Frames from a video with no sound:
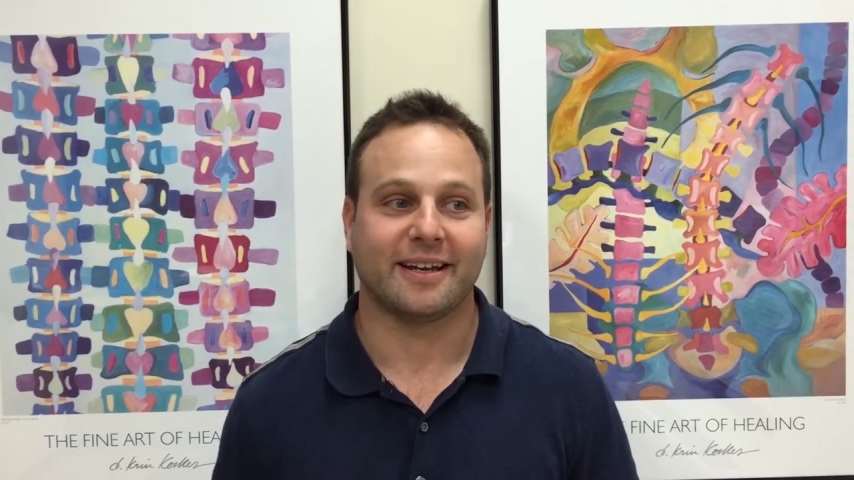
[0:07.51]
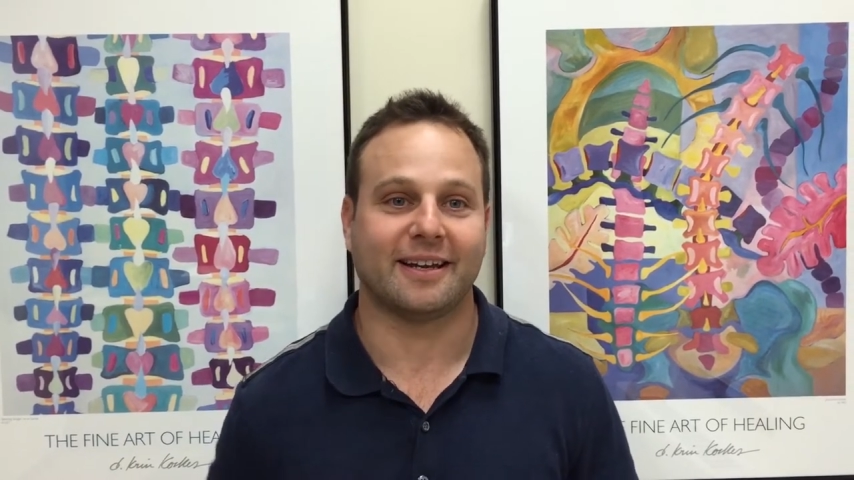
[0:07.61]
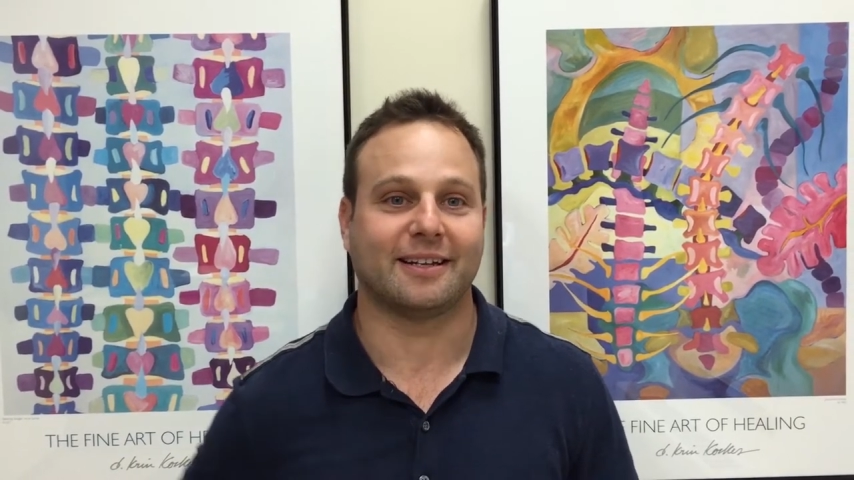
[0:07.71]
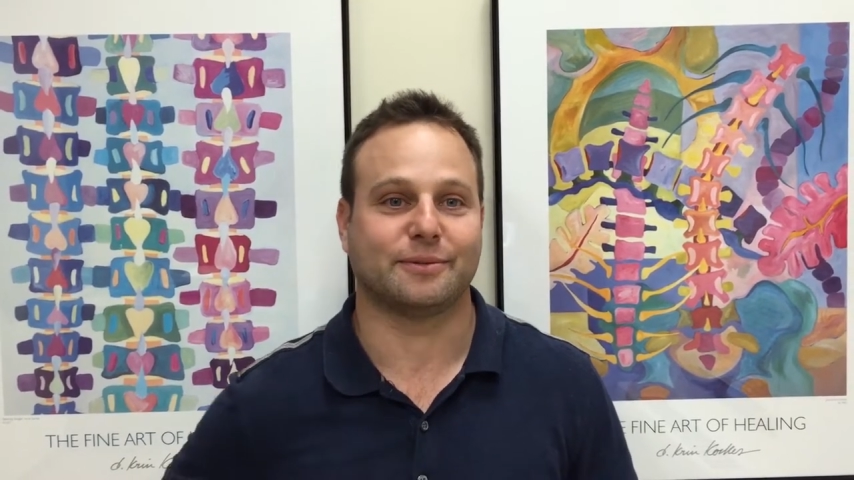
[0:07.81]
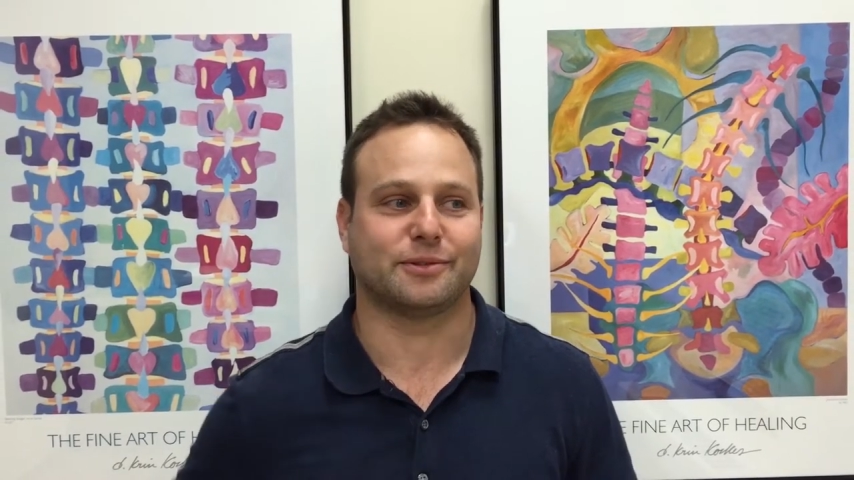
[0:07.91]

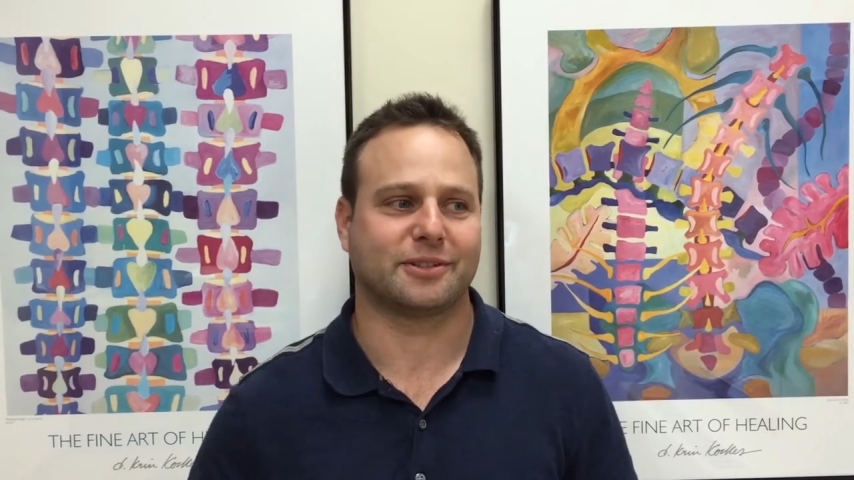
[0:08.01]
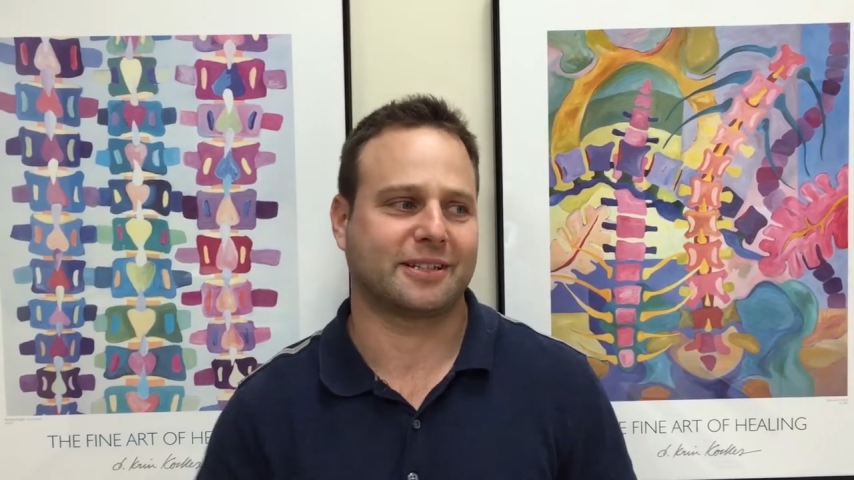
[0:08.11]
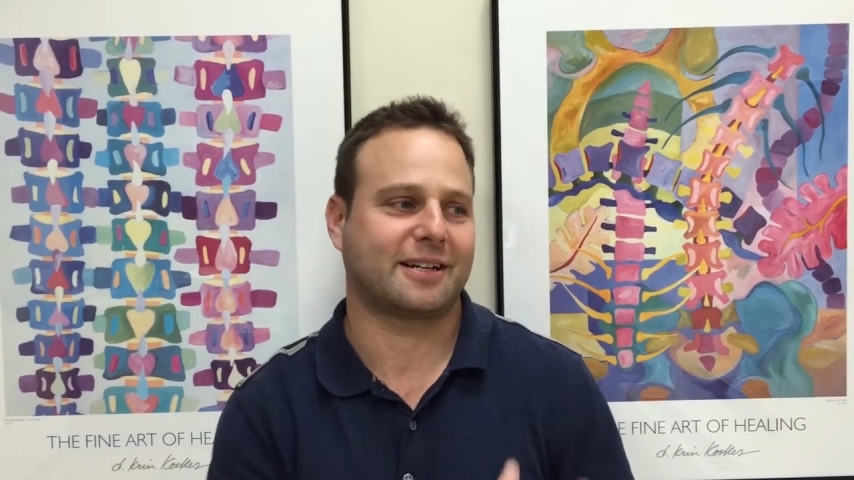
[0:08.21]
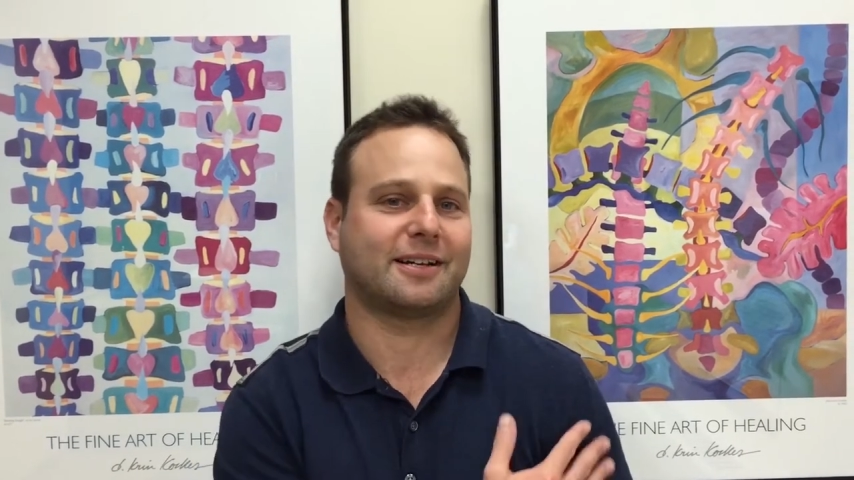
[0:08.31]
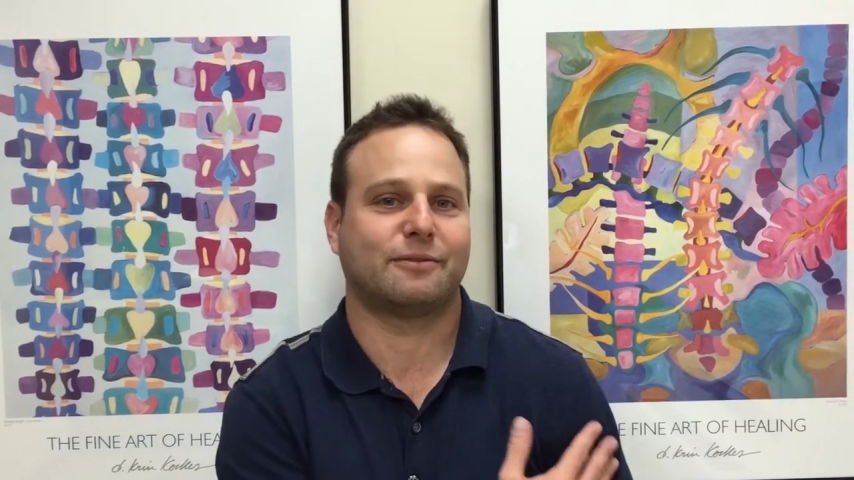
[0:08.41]
and it was
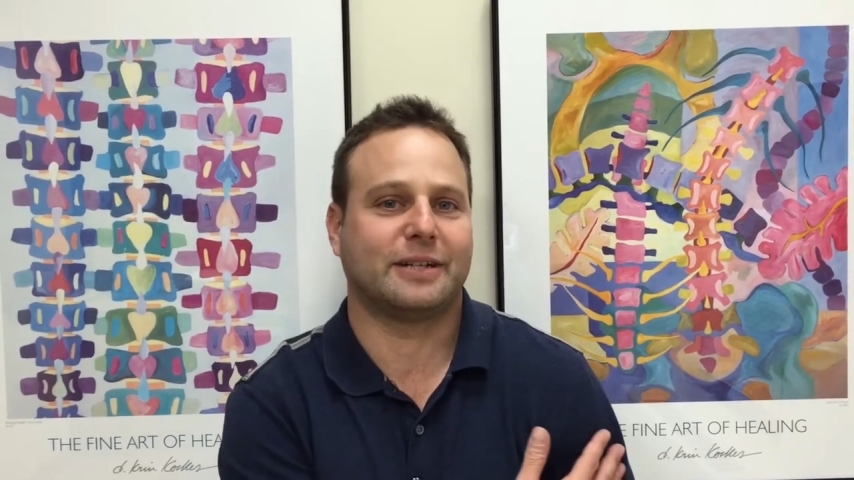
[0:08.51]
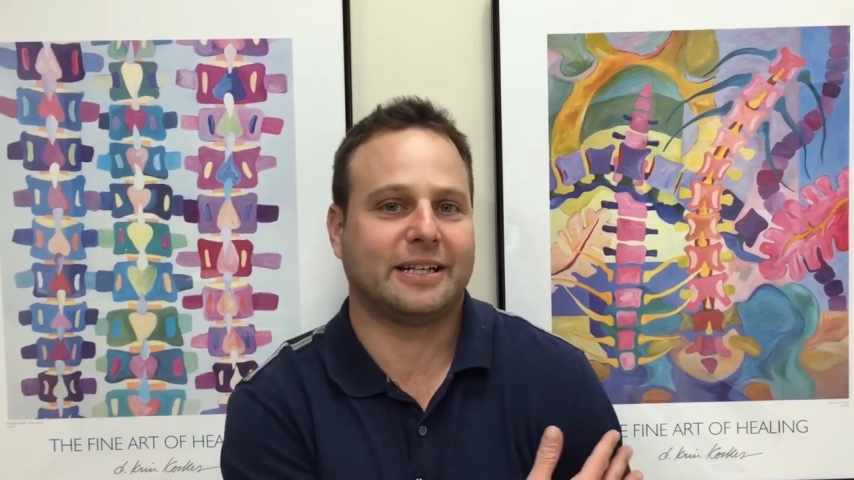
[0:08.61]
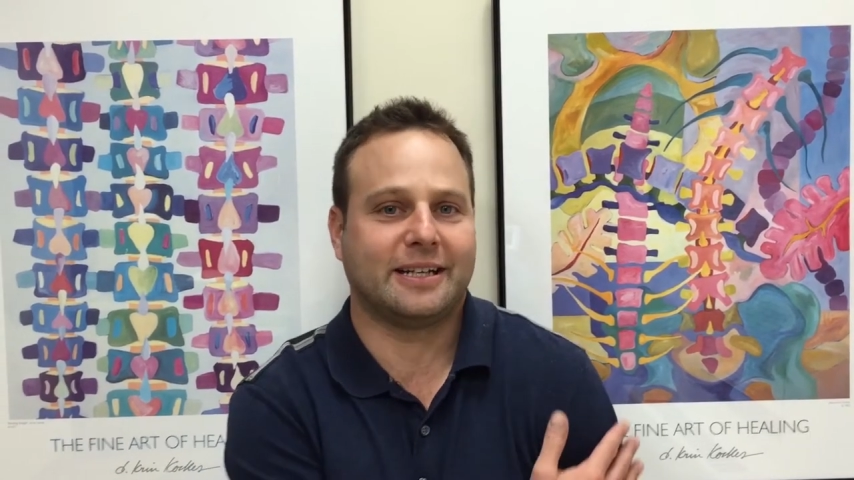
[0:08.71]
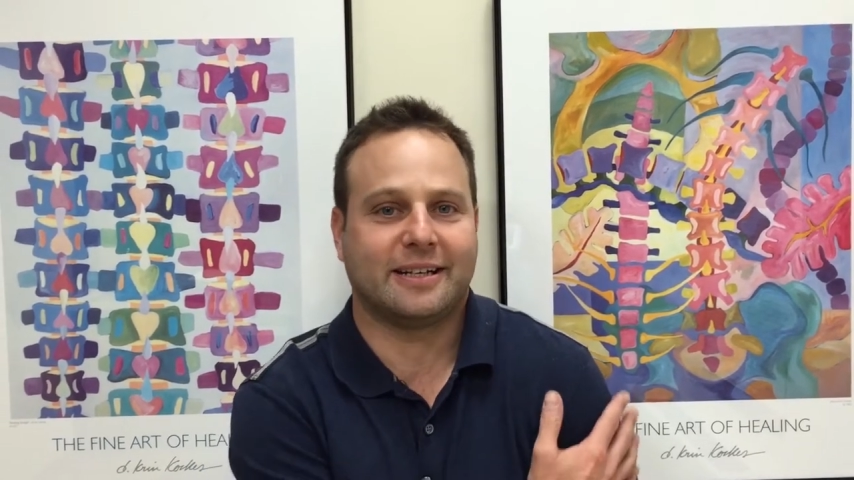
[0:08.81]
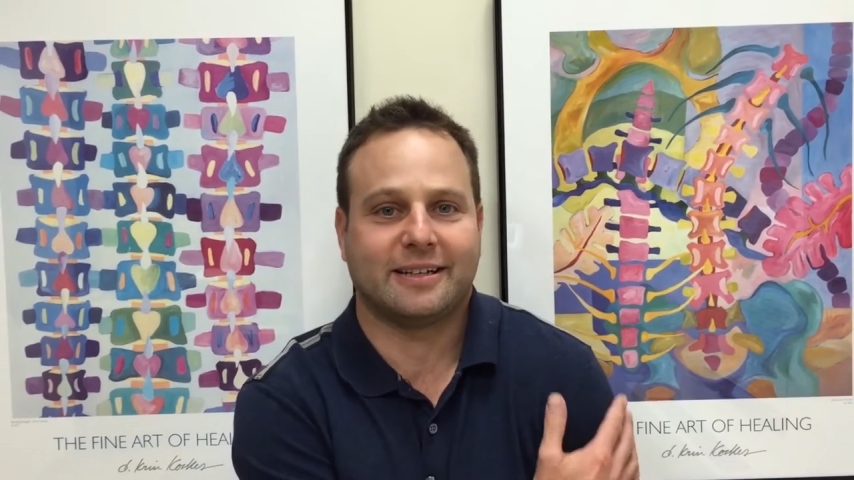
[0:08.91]
like kind of
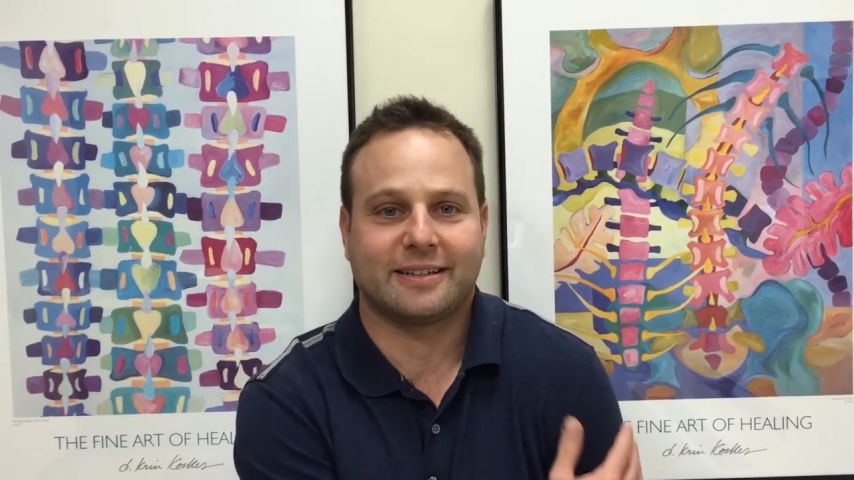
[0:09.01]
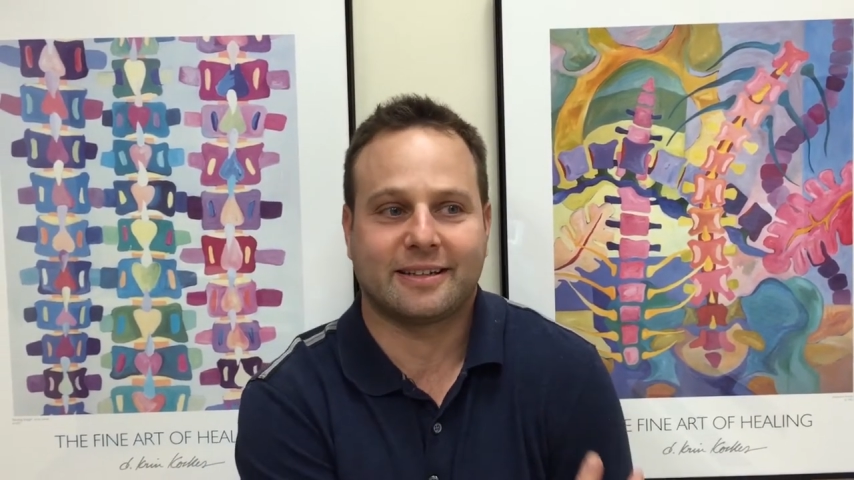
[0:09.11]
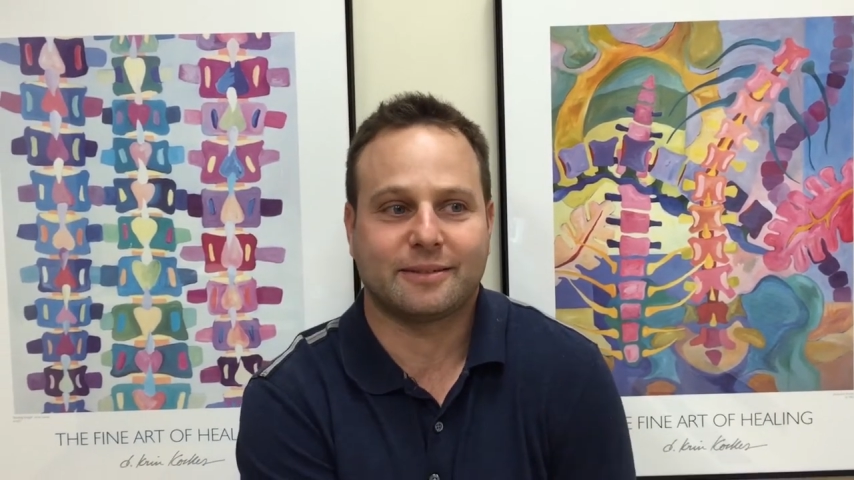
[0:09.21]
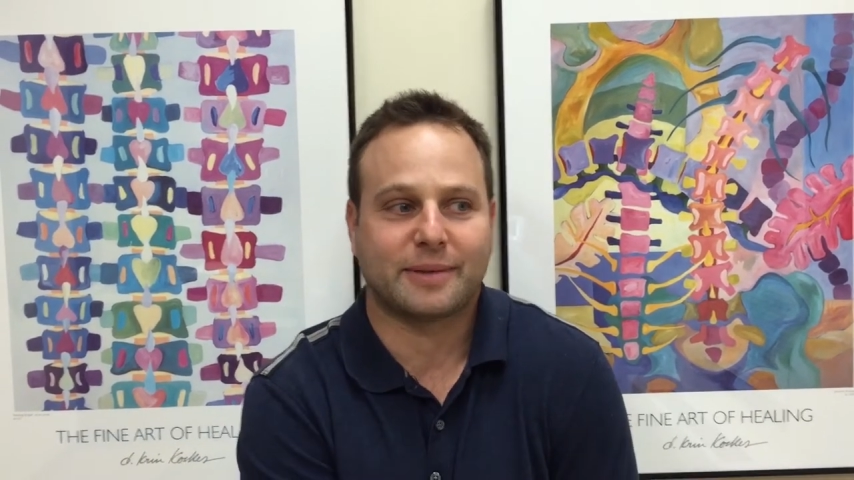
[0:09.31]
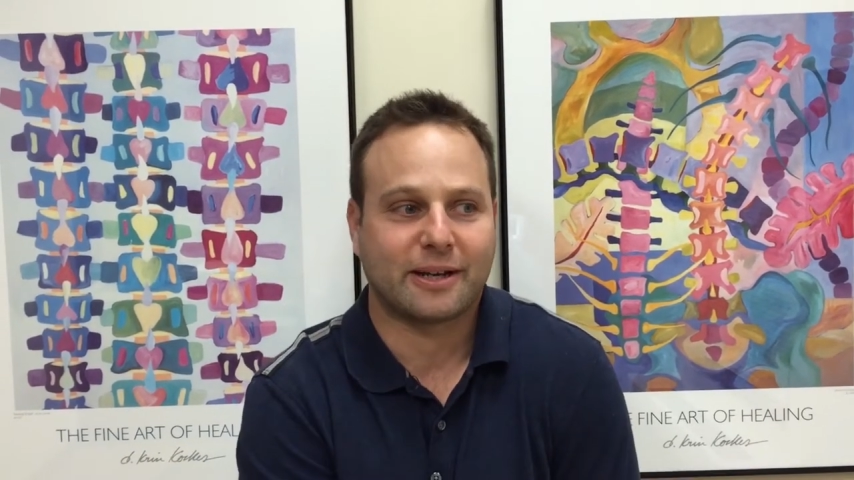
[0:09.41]
radiating
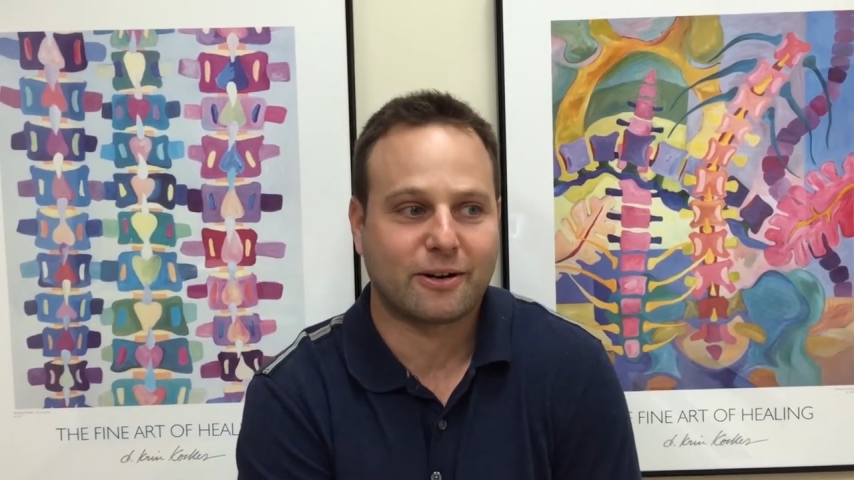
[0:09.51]
down my